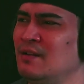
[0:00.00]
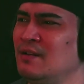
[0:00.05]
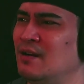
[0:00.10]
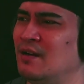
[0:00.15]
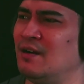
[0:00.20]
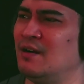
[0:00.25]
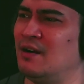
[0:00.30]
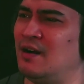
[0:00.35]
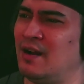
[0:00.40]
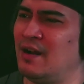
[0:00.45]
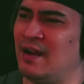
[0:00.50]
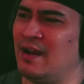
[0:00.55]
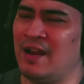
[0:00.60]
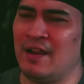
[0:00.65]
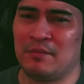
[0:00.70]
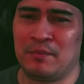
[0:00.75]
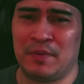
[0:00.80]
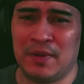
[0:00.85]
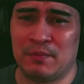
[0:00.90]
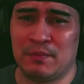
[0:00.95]
I
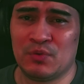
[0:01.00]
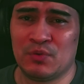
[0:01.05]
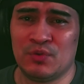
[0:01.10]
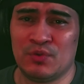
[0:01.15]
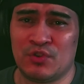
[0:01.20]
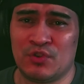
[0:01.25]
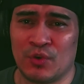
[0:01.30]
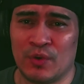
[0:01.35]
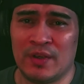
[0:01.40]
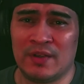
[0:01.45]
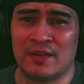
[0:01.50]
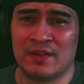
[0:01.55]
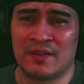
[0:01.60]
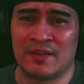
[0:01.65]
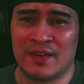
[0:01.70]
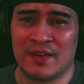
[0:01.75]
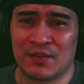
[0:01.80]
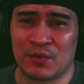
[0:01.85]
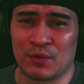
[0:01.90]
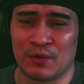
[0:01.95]
had people who joined the
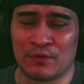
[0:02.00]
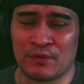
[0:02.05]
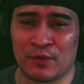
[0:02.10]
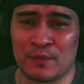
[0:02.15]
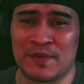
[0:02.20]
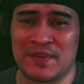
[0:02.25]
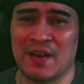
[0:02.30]
Discord from